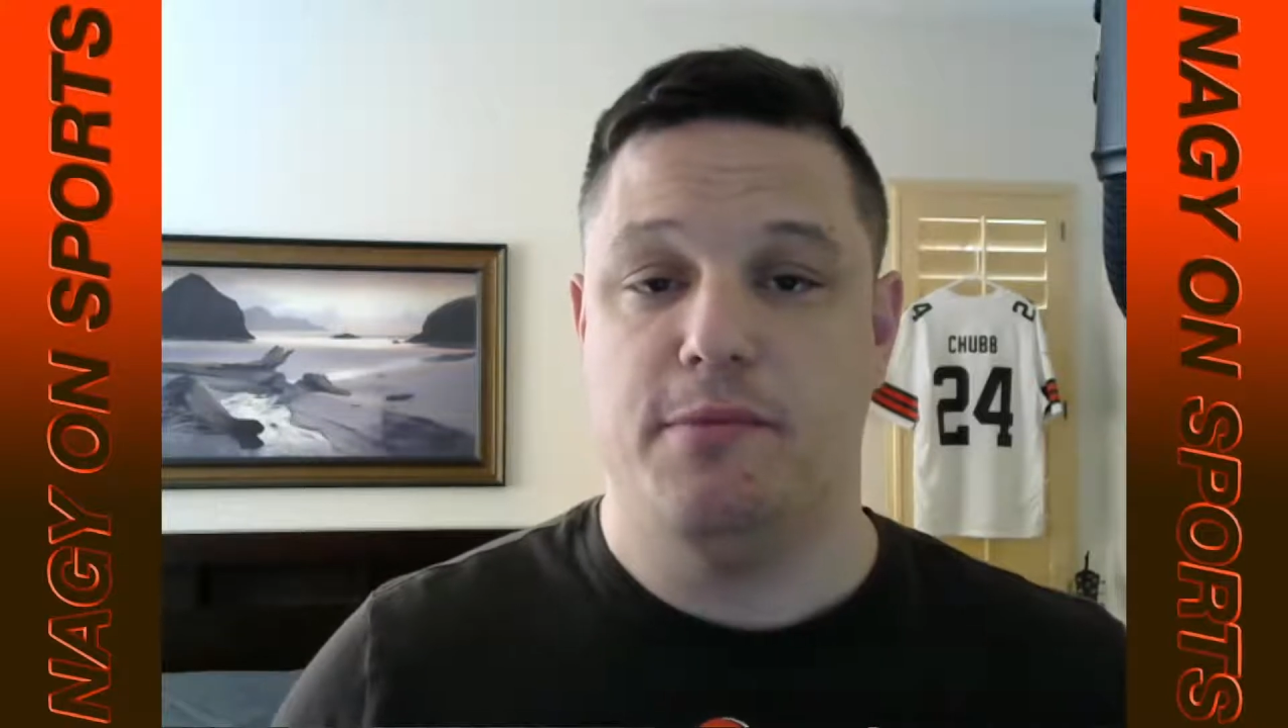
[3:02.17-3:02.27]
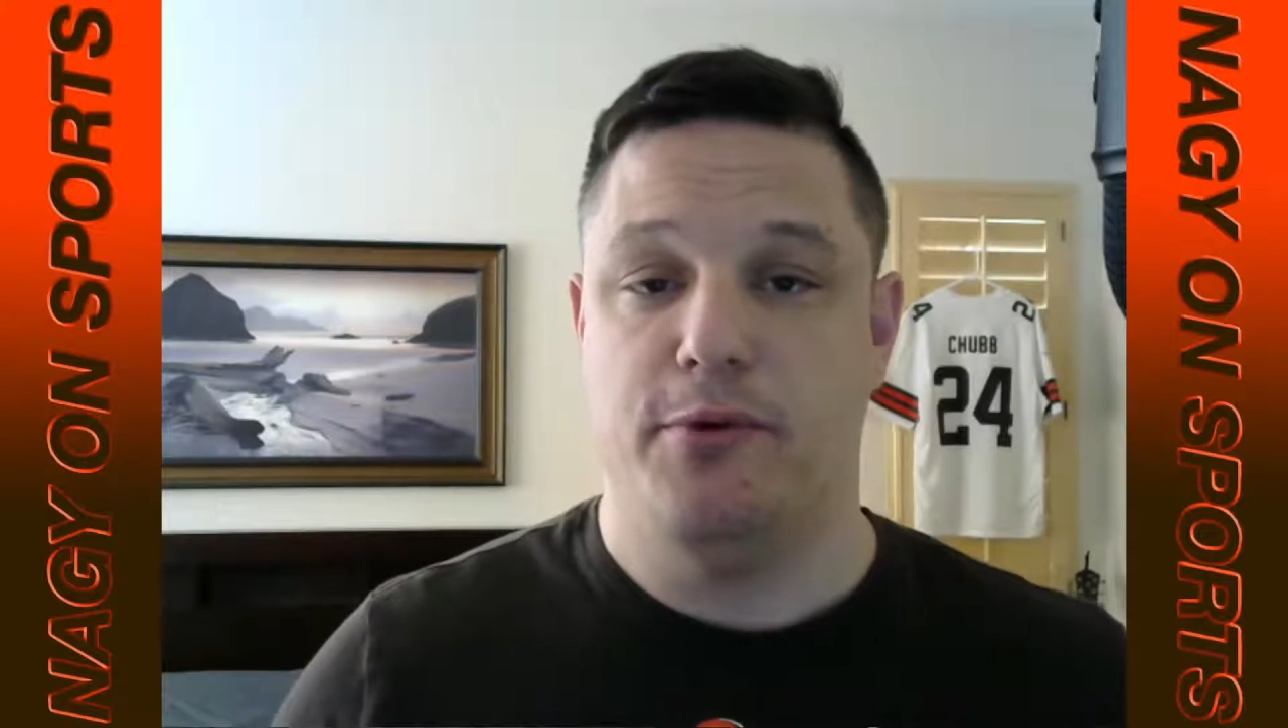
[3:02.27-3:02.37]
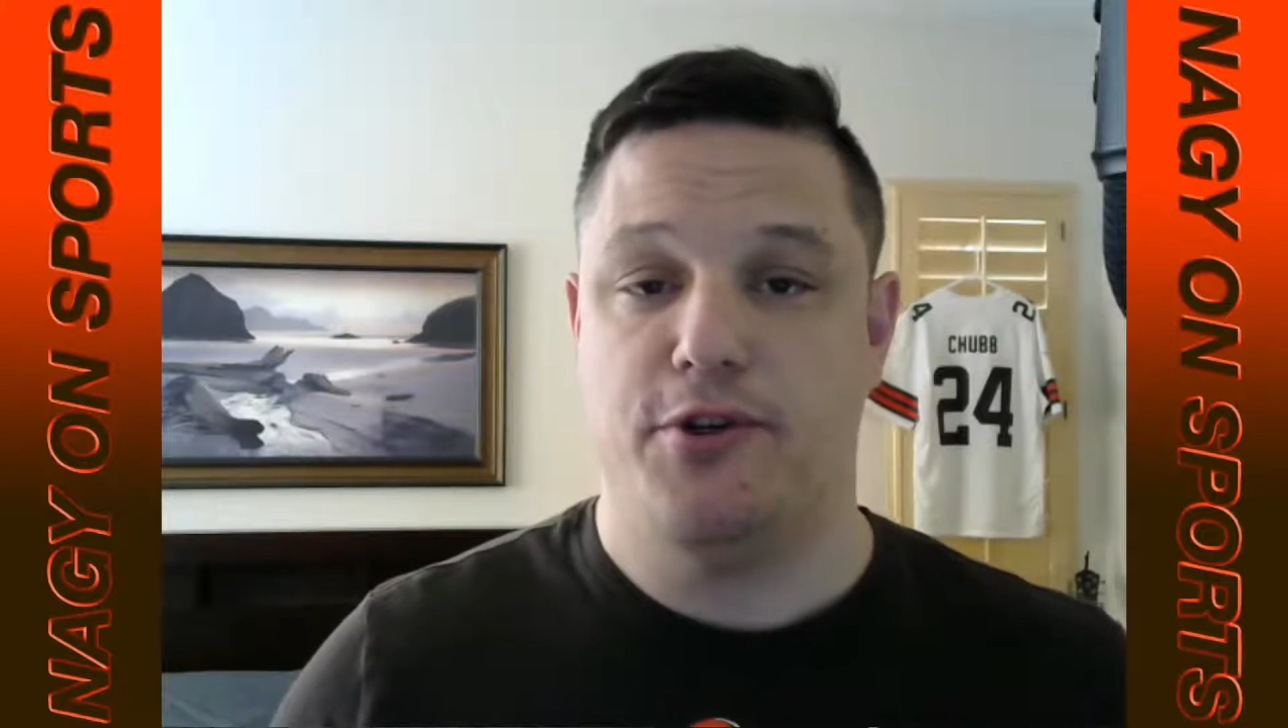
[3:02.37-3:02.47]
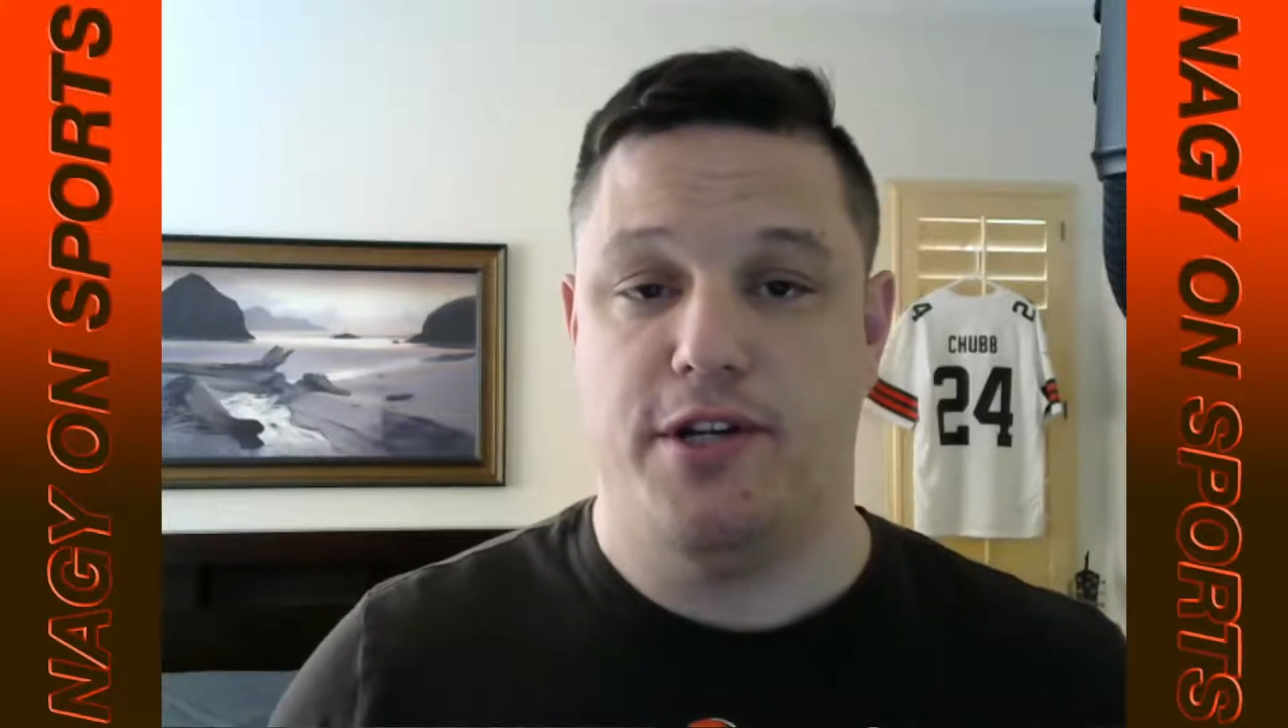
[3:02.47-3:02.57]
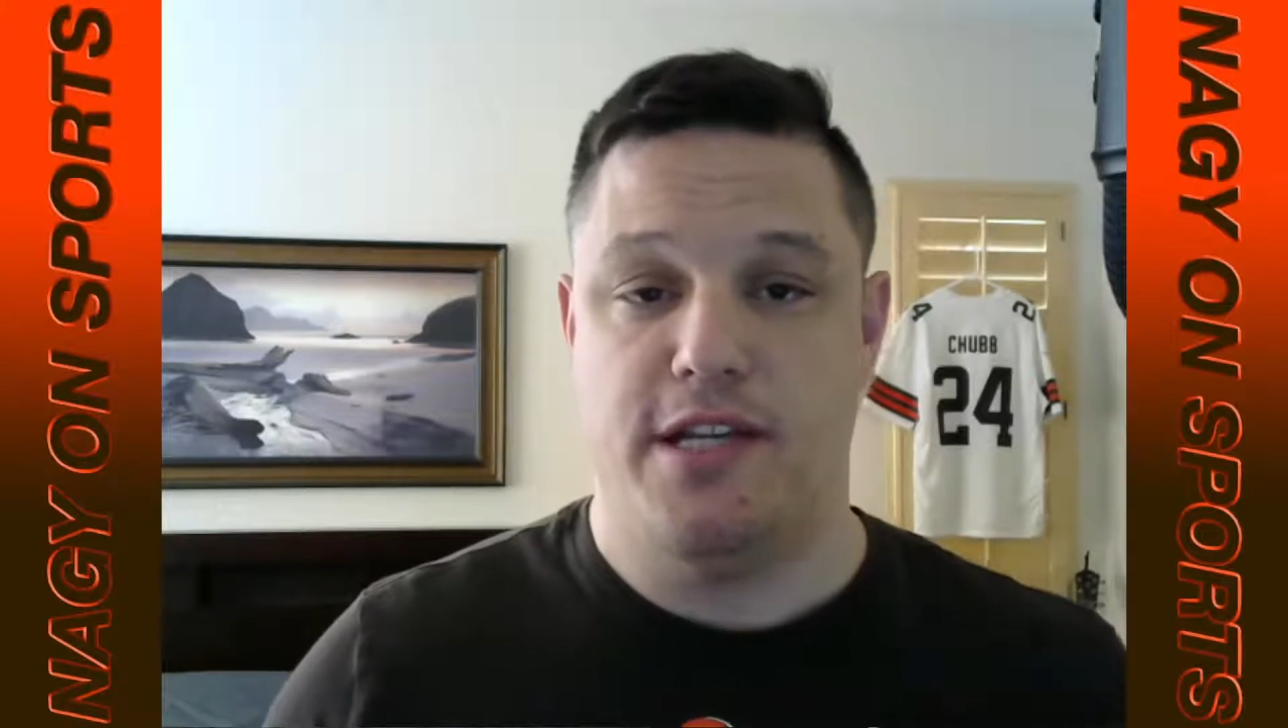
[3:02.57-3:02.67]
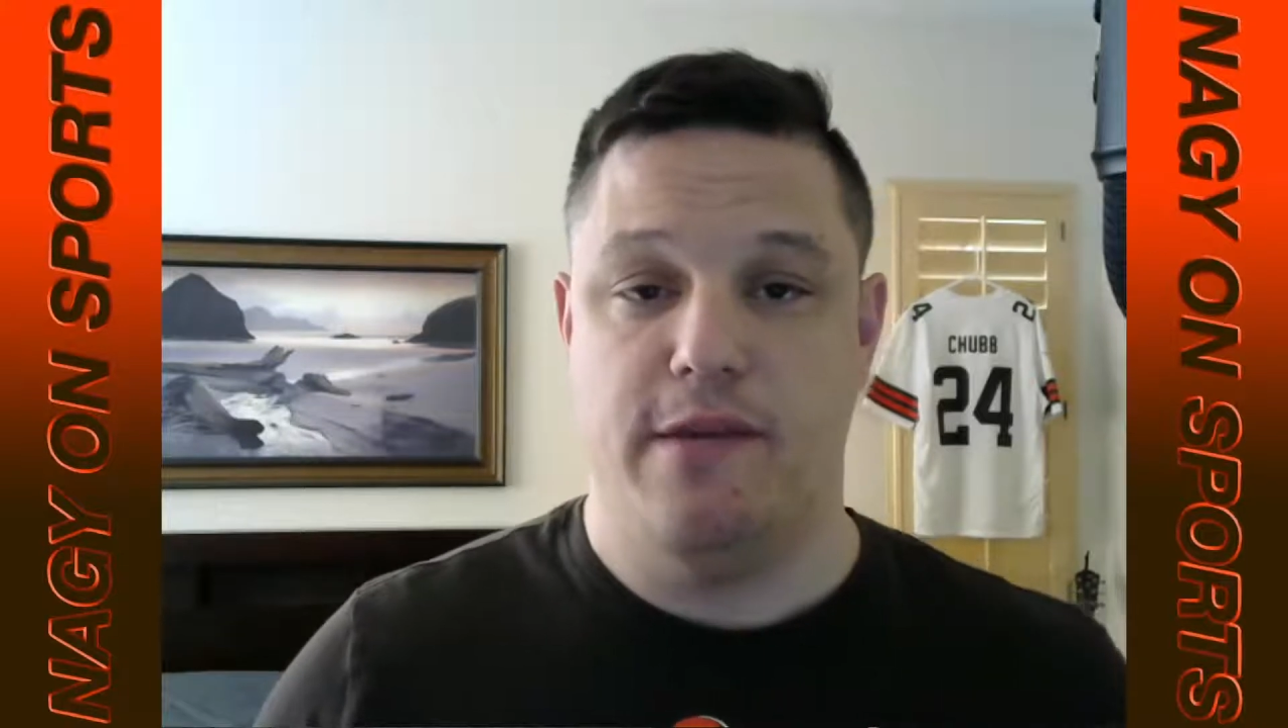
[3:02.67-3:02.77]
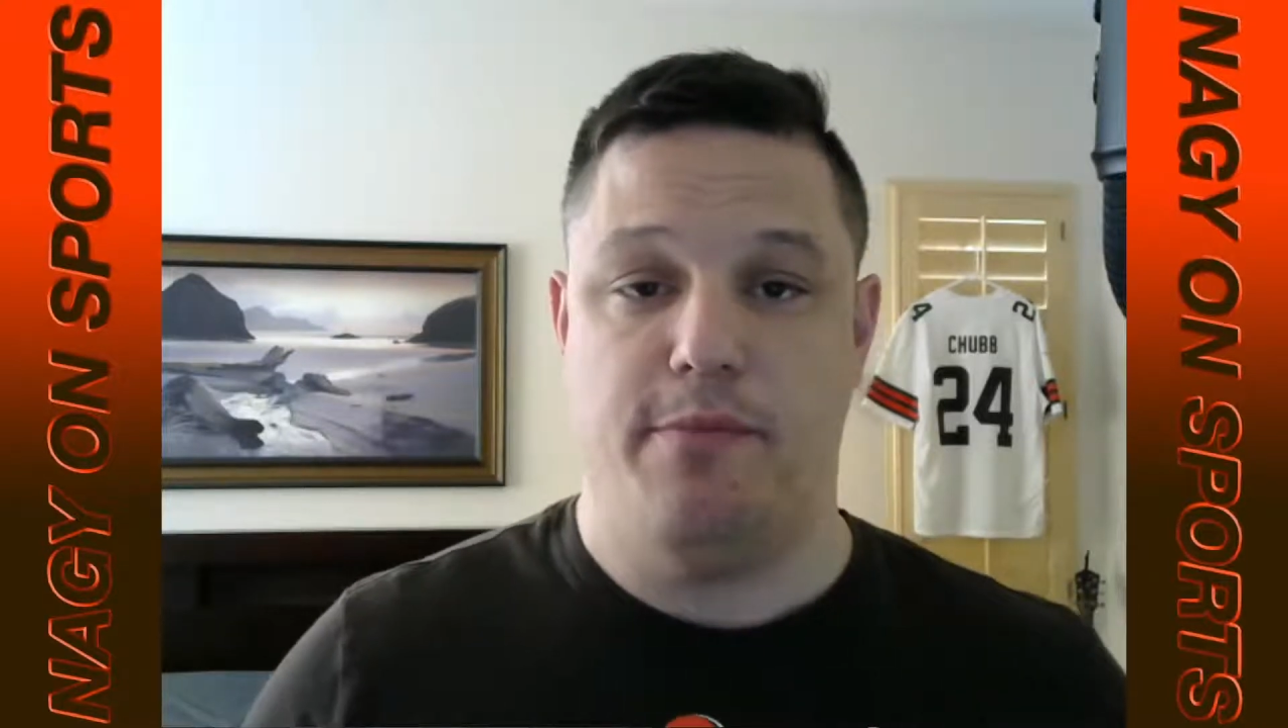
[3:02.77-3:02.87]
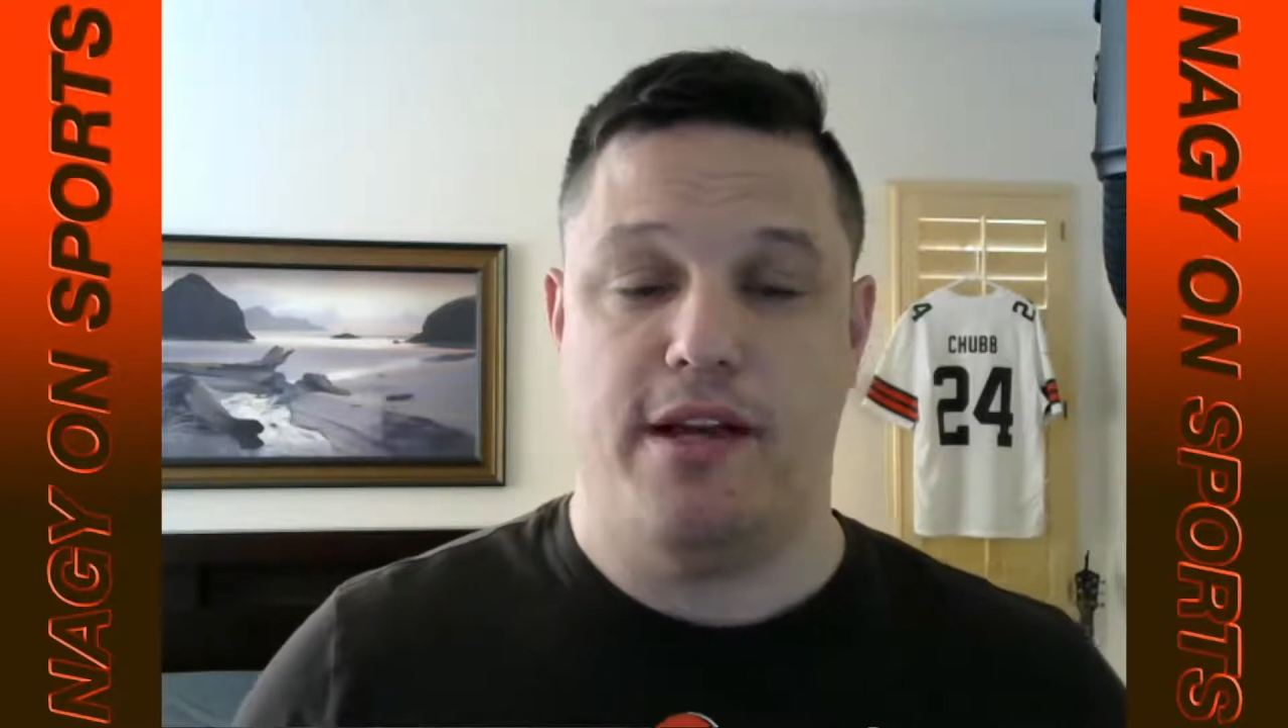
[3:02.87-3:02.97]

push it deep,